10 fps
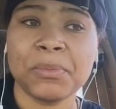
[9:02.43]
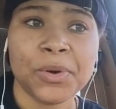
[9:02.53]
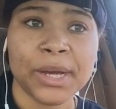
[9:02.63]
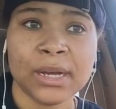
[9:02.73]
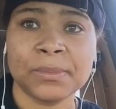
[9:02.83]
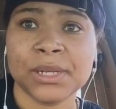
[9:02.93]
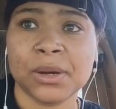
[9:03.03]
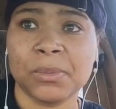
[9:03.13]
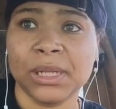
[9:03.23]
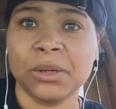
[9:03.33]
a boy comes
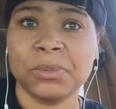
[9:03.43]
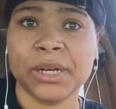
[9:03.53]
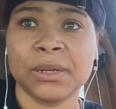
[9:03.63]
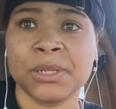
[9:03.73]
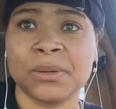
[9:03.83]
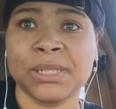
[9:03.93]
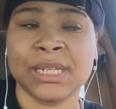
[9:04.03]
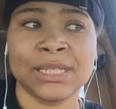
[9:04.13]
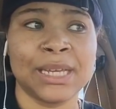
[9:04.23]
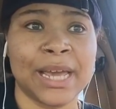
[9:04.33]
home, a little boy comes home and
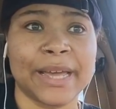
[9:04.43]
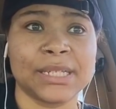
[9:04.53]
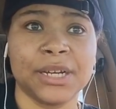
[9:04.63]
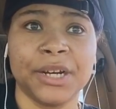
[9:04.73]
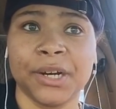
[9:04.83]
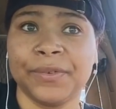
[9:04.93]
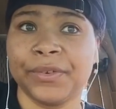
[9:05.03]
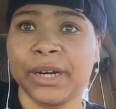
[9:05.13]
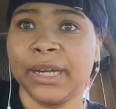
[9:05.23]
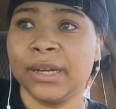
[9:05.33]
says he has a
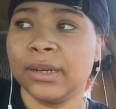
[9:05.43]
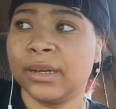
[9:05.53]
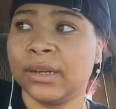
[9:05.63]
girlfriend,